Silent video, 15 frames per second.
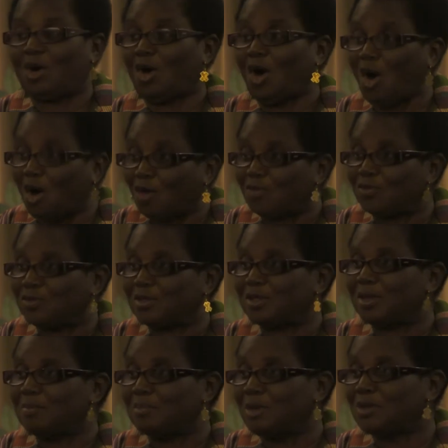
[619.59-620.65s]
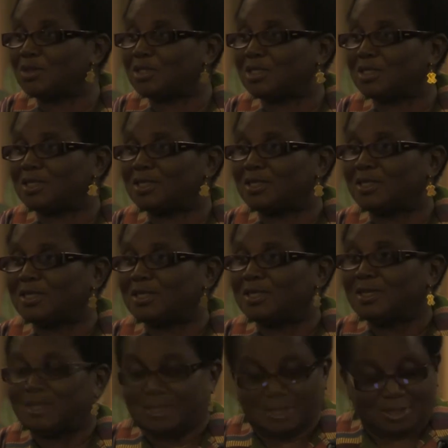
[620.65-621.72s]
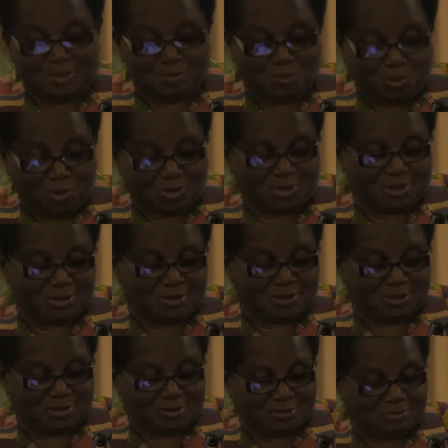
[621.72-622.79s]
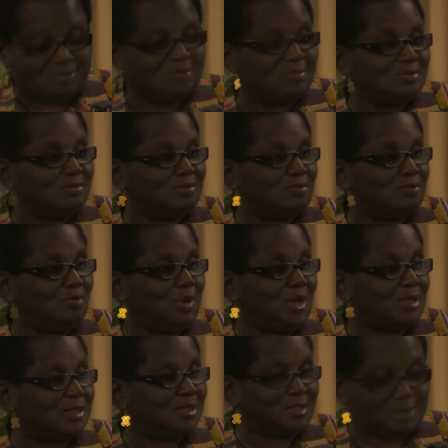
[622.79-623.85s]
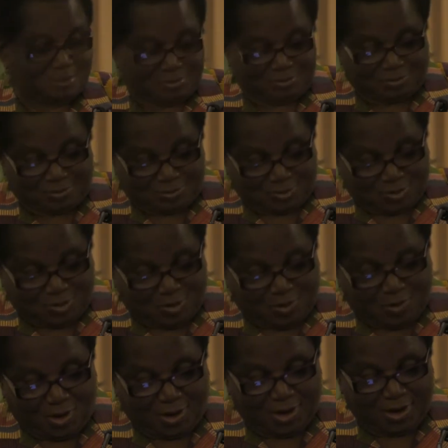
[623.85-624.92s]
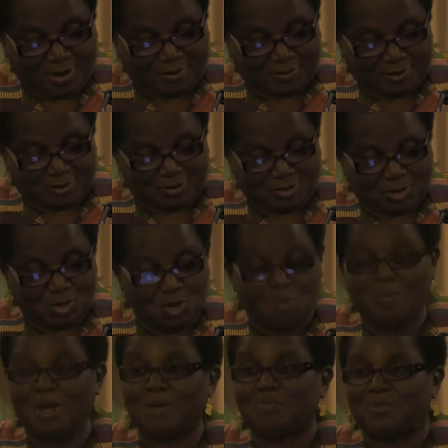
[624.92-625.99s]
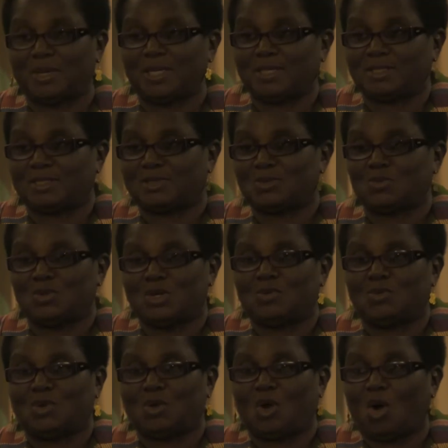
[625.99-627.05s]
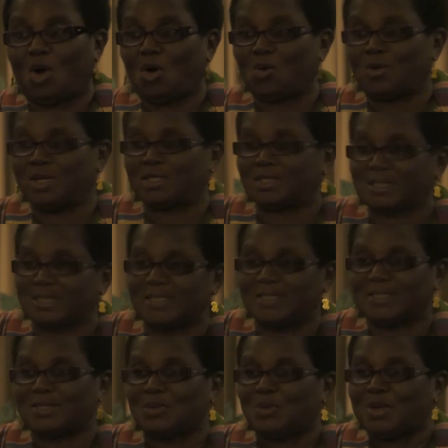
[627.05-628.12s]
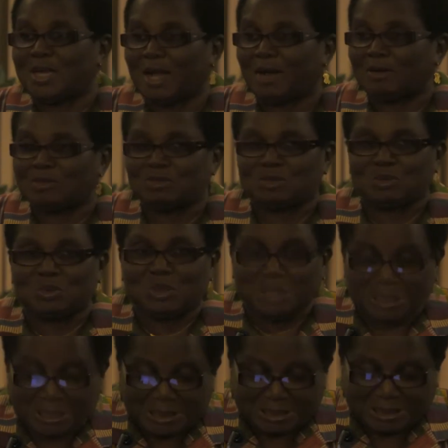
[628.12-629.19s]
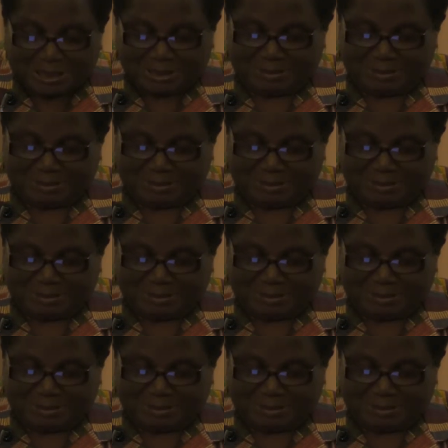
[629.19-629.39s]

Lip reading: of the most important parts of our lives. Human beings, we will always eat. We have to eat.